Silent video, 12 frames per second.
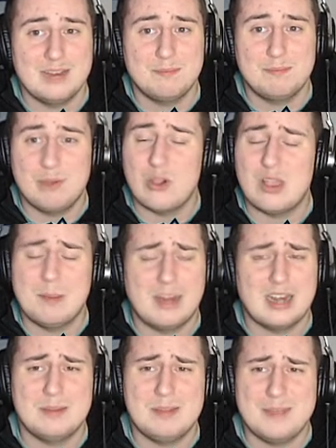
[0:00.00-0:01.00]
and Pokemon
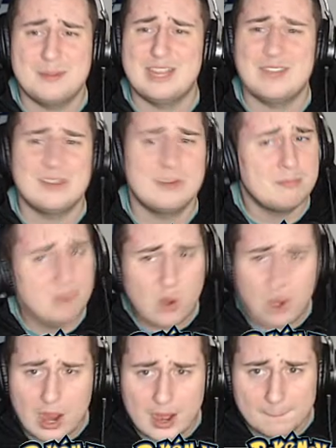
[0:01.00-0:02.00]
and people even
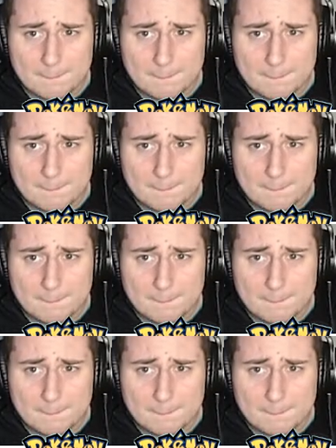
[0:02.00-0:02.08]
more?